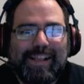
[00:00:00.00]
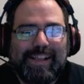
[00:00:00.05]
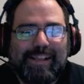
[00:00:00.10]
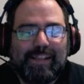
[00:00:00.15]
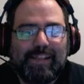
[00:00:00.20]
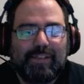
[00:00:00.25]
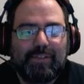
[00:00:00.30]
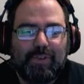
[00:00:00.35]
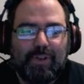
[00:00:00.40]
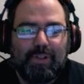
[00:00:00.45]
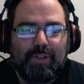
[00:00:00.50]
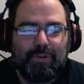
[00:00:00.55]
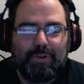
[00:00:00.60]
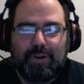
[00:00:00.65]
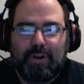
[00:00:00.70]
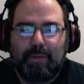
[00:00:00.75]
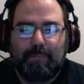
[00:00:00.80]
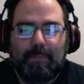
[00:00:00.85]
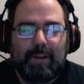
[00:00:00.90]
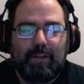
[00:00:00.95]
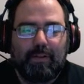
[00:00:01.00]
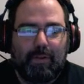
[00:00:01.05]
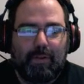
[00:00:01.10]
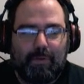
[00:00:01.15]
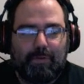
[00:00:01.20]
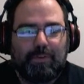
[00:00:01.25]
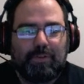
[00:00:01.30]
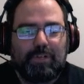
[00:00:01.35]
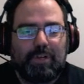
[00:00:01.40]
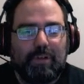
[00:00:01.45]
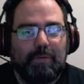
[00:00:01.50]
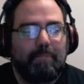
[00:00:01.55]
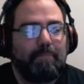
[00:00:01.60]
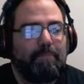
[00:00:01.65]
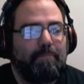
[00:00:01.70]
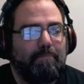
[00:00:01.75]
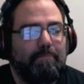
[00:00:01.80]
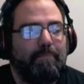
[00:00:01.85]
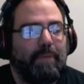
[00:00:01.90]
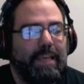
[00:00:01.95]
So I loaded it up and holy shit,
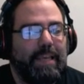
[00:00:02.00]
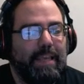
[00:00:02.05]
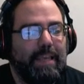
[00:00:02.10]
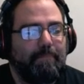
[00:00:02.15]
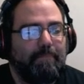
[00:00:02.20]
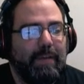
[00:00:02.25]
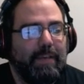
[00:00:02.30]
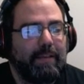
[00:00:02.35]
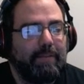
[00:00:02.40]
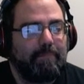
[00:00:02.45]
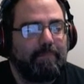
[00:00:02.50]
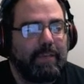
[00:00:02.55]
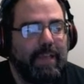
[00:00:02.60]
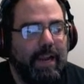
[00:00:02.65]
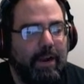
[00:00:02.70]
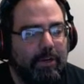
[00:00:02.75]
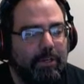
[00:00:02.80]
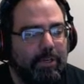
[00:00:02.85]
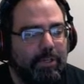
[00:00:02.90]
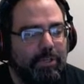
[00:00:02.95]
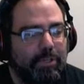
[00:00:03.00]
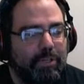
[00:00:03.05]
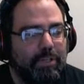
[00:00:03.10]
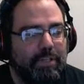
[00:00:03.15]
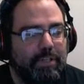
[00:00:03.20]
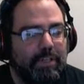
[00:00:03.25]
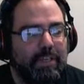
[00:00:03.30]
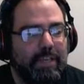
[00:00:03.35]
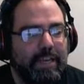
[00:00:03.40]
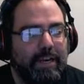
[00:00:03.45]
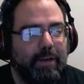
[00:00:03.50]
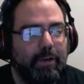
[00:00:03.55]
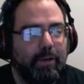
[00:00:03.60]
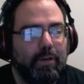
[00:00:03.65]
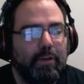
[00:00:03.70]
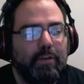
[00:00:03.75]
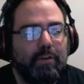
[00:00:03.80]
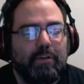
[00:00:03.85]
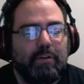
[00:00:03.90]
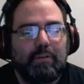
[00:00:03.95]
my my characters are still here.
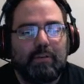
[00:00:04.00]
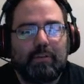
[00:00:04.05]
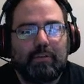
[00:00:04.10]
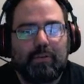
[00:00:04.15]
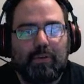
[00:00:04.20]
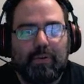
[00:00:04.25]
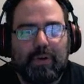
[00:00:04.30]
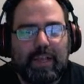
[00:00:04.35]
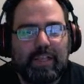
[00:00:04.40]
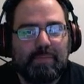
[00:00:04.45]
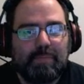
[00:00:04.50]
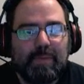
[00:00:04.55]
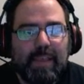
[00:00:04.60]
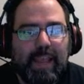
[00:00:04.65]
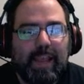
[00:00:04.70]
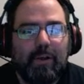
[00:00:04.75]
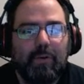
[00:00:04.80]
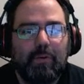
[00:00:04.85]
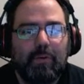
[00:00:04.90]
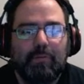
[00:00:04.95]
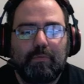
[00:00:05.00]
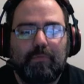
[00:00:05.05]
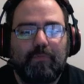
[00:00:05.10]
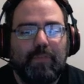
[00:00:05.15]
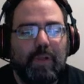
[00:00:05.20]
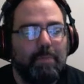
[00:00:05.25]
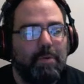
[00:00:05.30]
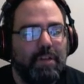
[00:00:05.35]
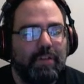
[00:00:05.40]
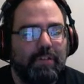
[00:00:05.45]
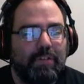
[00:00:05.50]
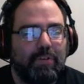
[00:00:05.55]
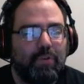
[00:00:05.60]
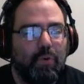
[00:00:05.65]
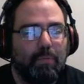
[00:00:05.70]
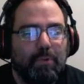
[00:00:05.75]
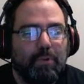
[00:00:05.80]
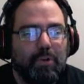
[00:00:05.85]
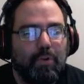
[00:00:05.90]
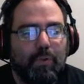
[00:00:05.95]
Don't ask me how. Floppy disks
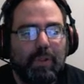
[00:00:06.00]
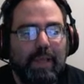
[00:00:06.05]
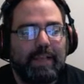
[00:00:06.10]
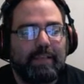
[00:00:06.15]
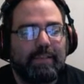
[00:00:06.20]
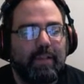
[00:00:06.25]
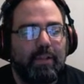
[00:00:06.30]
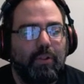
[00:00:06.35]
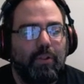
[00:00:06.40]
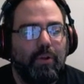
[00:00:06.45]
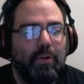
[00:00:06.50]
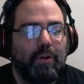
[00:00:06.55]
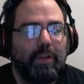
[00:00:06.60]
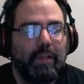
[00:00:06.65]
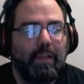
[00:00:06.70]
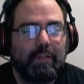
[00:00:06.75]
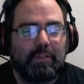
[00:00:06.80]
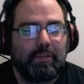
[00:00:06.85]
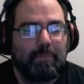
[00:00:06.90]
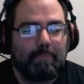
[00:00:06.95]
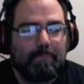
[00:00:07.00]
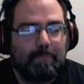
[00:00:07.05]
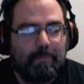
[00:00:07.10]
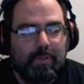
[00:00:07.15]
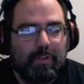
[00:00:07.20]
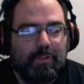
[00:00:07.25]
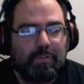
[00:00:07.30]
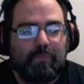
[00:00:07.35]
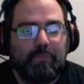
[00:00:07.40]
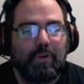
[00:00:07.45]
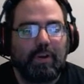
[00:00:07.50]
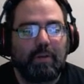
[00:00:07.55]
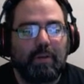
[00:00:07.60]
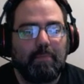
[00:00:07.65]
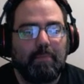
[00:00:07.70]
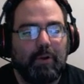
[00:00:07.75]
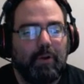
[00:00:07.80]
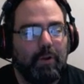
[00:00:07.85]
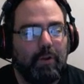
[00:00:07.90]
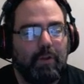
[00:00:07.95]
normally don't last that long. It's a it's a freaking
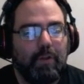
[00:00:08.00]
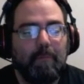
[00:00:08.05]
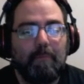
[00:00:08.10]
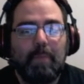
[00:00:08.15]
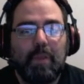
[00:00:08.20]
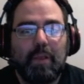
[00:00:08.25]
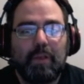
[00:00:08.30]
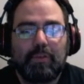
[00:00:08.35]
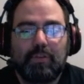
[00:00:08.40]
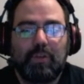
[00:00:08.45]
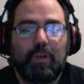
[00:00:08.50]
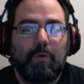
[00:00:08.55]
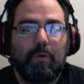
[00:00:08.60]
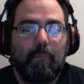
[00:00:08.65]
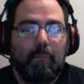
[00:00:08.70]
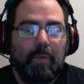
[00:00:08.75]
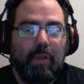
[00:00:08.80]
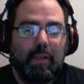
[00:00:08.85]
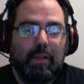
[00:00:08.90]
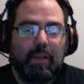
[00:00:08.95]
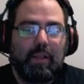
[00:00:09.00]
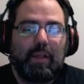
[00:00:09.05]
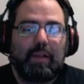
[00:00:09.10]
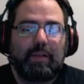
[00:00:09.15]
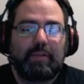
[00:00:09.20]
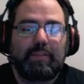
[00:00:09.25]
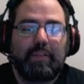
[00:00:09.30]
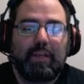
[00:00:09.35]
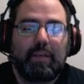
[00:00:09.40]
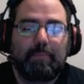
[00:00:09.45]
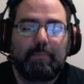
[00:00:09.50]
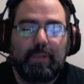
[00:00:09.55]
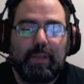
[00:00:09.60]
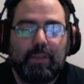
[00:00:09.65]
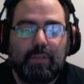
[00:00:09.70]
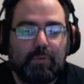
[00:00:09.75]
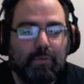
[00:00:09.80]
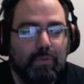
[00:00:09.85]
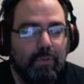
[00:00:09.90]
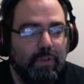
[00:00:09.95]
miracle. So I decided to play
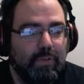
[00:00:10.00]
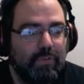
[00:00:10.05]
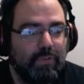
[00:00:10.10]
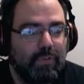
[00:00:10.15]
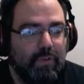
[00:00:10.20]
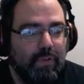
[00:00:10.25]
through this